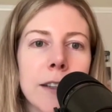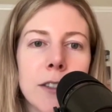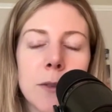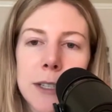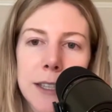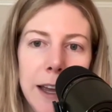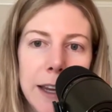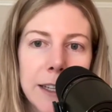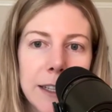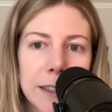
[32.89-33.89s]

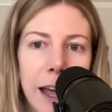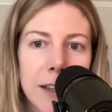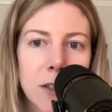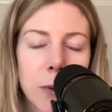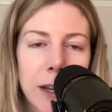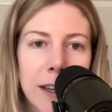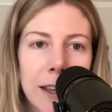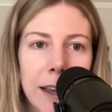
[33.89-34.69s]
suicide last week,